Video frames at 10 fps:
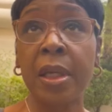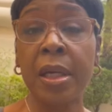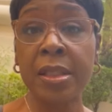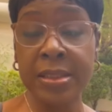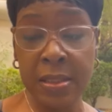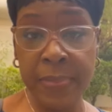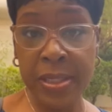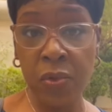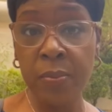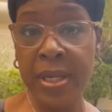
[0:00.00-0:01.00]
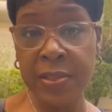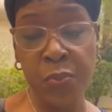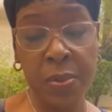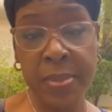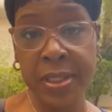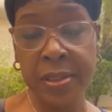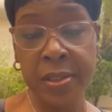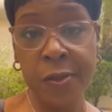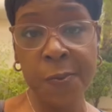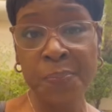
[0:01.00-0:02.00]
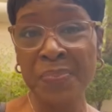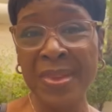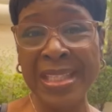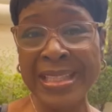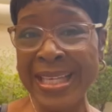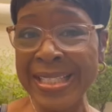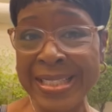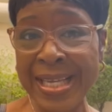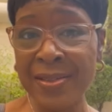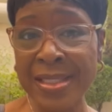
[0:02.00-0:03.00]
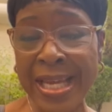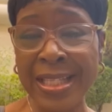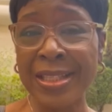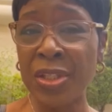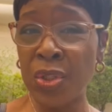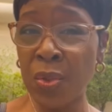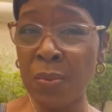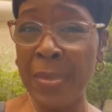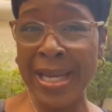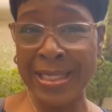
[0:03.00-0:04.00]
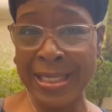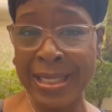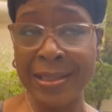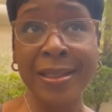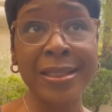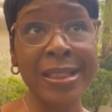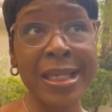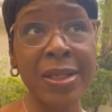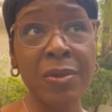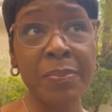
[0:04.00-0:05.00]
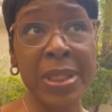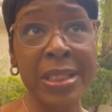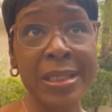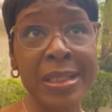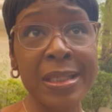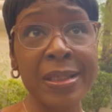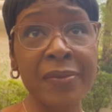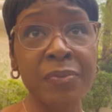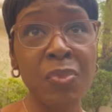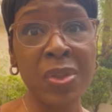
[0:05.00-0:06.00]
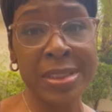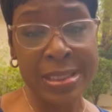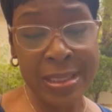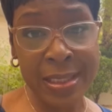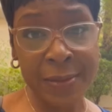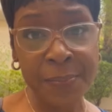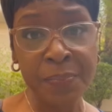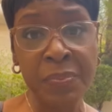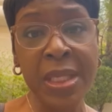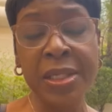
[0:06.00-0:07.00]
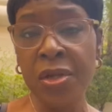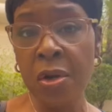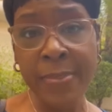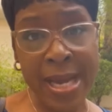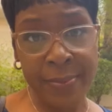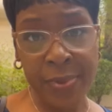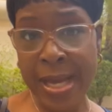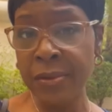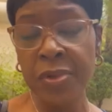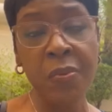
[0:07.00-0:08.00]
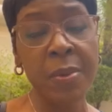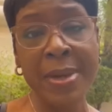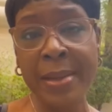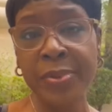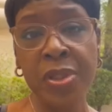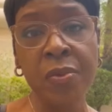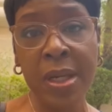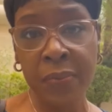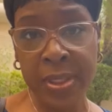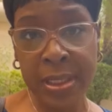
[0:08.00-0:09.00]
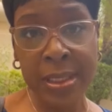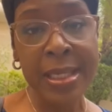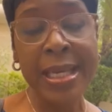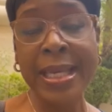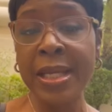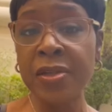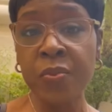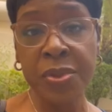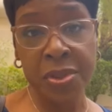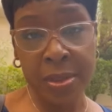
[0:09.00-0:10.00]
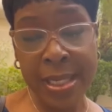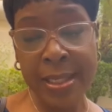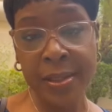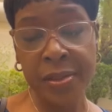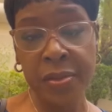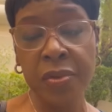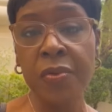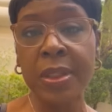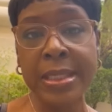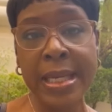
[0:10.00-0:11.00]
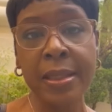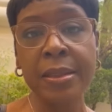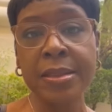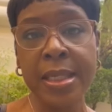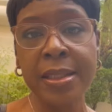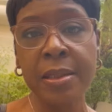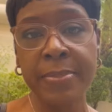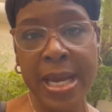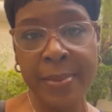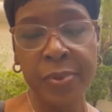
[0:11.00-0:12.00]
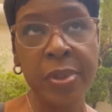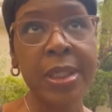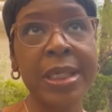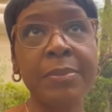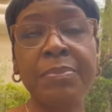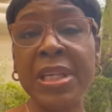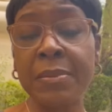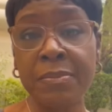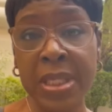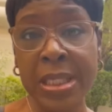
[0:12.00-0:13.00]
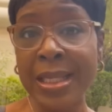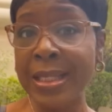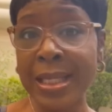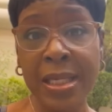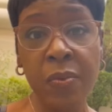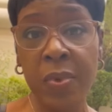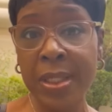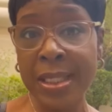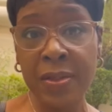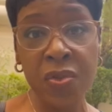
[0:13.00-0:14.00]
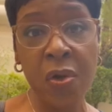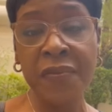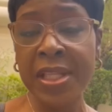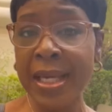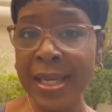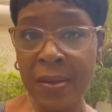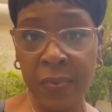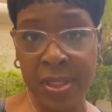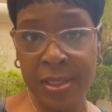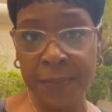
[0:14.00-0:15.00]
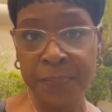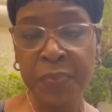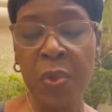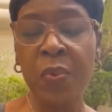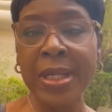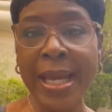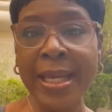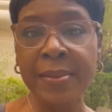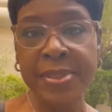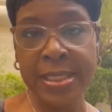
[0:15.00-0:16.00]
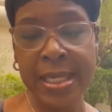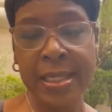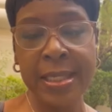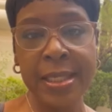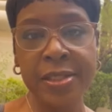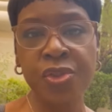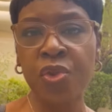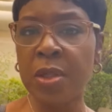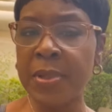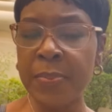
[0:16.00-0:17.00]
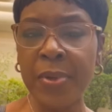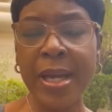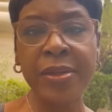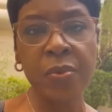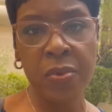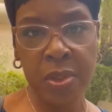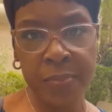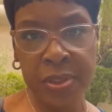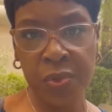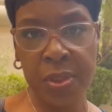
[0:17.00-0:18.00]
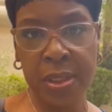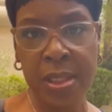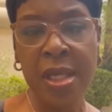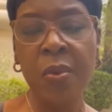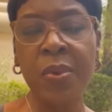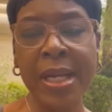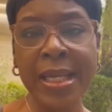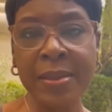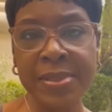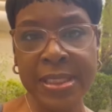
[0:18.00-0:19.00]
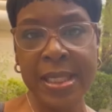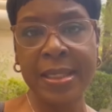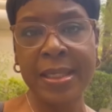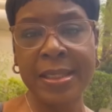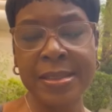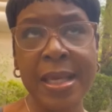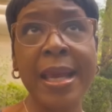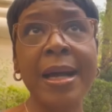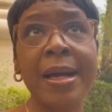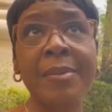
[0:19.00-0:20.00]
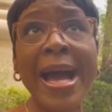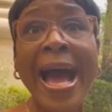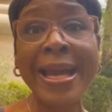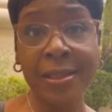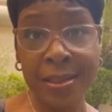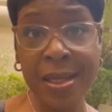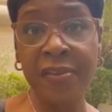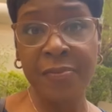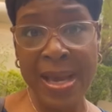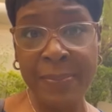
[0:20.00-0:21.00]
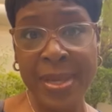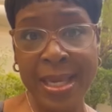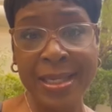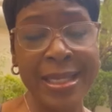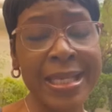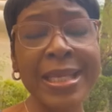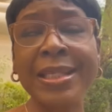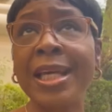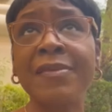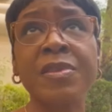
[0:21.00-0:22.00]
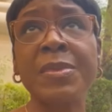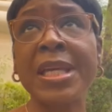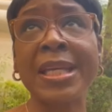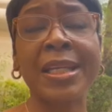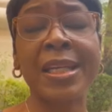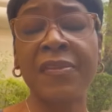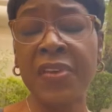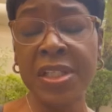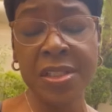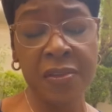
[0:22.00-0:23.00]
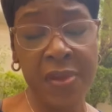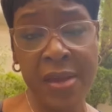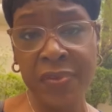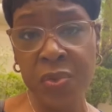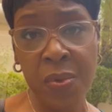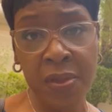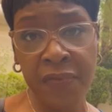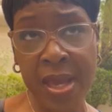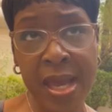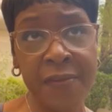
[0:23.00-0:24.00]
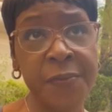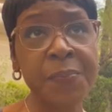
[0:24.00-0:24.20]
uh, somebody who makes more money than you then that sounds like you might need a little bit of more studying in your Bible. I don't know what Bible you are reading, and here's what you're not going to do. You are not going to take the Bible and beat me and anyone else over the head with it. What I am saying is treat people how you want to be treated. What I am saying is um, I love my man, and he loves me in an Ephesians 5 and 25